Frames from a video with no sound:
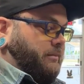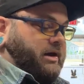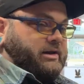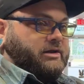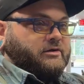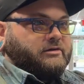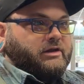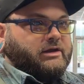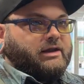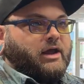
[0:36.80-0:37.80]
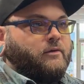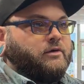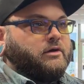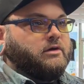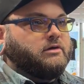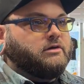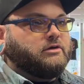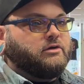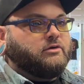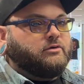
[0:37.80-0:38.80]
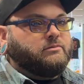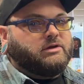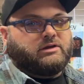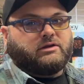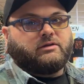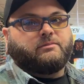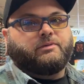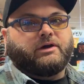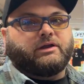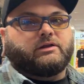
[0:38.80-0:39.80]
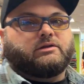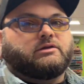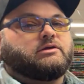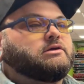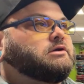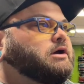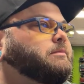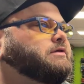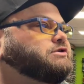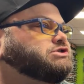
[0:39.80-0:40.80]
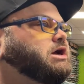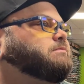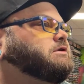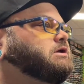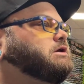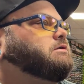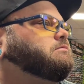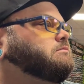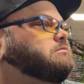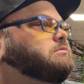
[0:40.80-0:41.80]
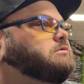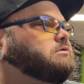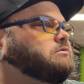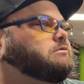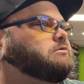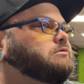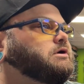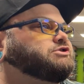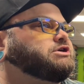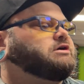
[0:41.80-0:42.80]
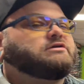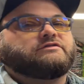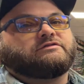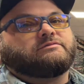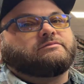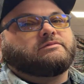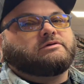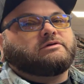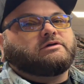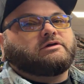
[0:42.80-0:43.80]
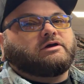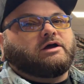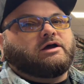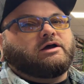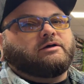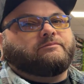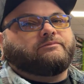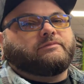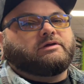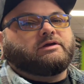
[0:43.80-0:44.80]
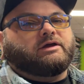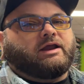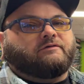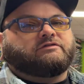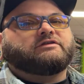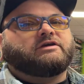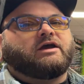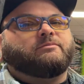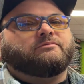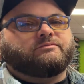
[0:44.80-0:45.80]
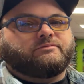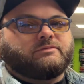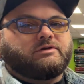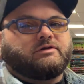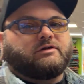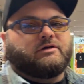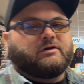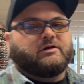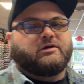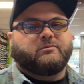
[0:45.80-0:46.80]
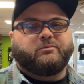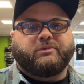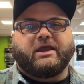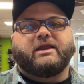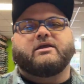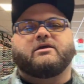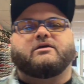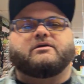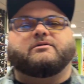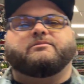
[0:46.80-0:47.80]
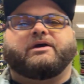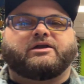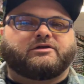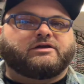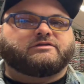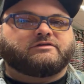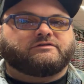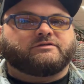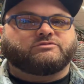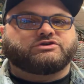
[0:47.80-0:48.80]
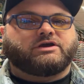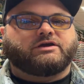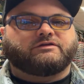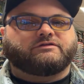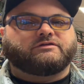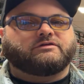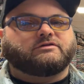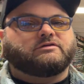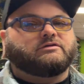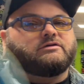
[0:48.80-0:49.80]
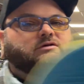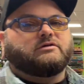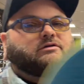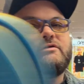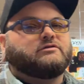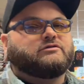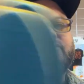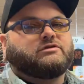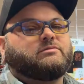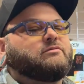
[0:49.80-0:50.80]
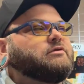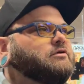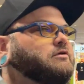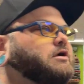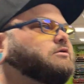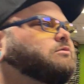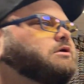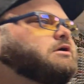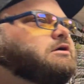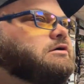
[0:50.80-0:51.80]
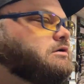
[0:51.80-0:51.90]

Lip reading: out of here in like an hour. Gonna go to a meeting, but I'm at the shop today. We're at Jerrick's, um, and obviously I'm getting better at this. I'm trying to stream the correct way.